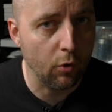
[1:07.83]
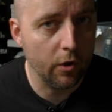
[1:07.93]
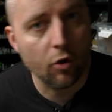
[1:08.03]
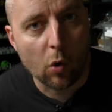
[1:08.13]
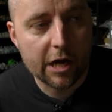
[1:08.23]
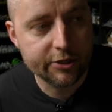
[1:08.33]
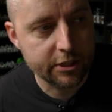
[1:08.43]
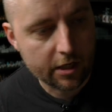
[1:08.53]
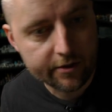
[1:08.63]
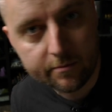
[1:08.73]
oil
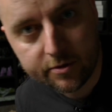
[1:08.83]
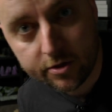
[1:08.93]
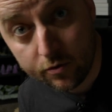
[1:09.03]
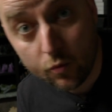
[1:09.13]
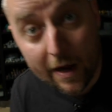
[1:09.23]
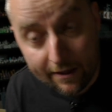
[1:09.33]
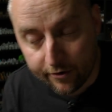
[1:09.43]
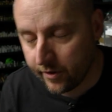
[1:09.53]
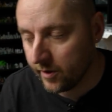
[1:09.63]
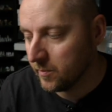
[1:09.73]
washes on them to
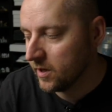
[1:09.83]
weather them.